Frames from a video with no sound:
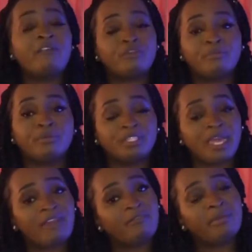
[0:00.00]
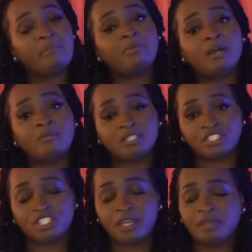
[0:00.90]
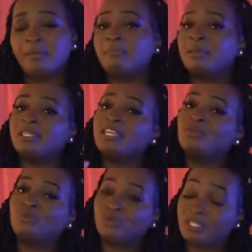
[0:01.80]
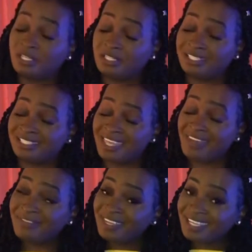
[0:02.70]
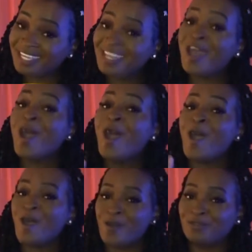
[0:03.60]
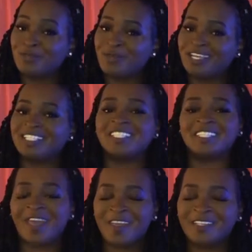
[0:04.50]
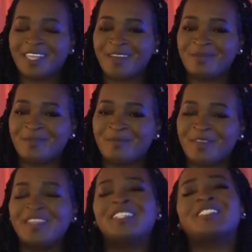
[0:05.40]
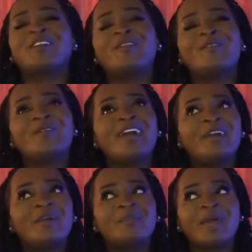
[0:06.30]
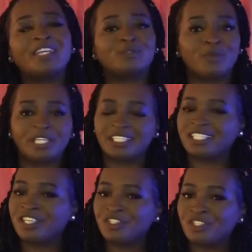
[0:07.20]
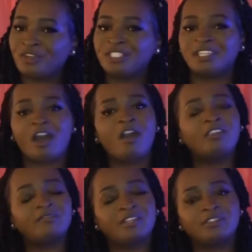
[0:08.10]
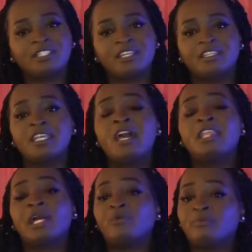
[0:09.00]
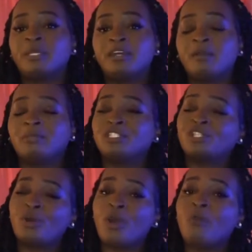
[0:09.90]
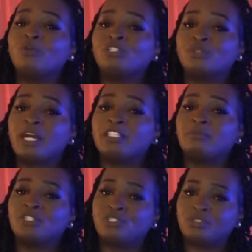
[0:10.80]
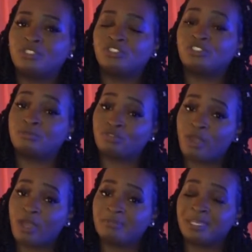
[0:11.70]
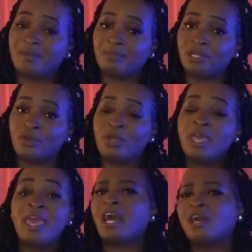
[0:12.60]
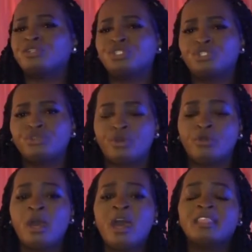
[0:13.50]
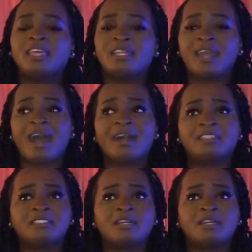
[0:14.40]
a book that haven't been published yet, but it is definitely on the way. Just hang tight with me. So as well as t-shirts and all of those things that will be coming. So I want you guys to make sure that you subscribe down below. How do you know that God is